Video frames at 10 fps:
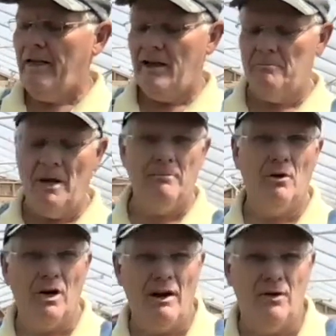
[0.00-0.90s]
and maybe
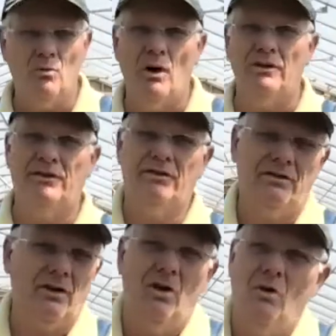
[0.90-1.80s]
every
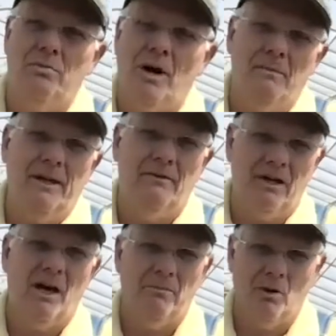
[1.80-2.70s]
once, oh, probably every
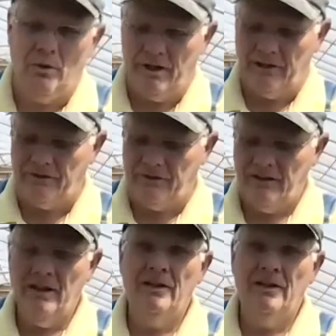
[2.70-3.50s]
couple of weeks,